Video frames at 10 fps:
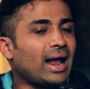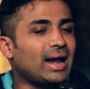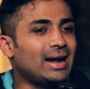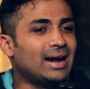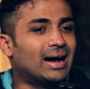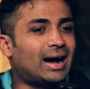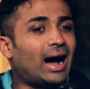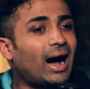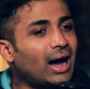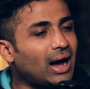And
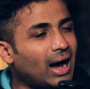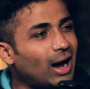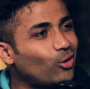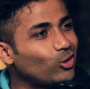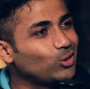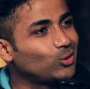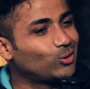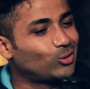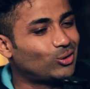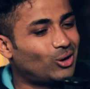aa
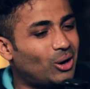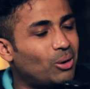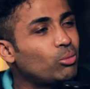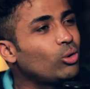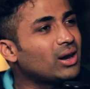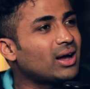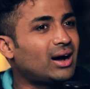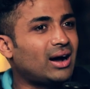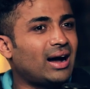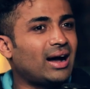ondu
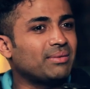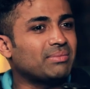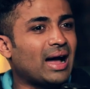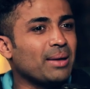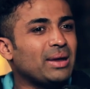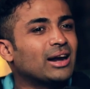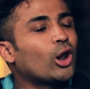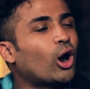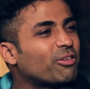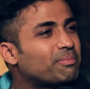moolka I meet
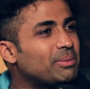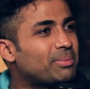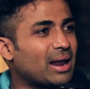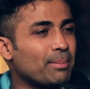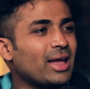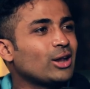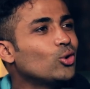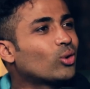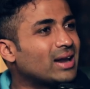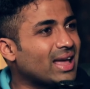a lot of people, I make
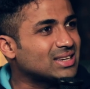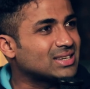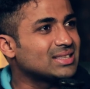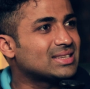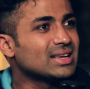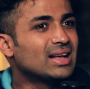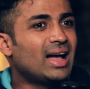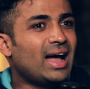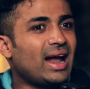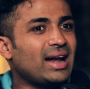new connections,
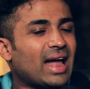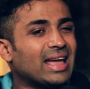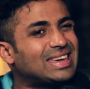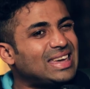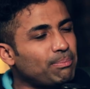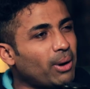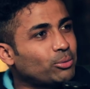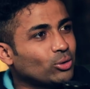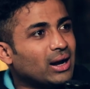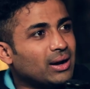and I keep
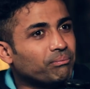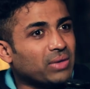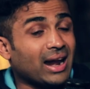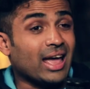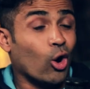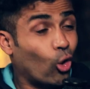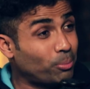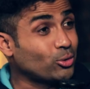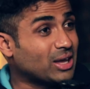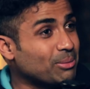up to that, and I
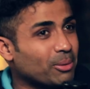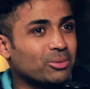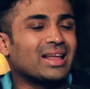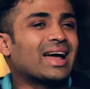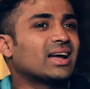hope to keep up to that.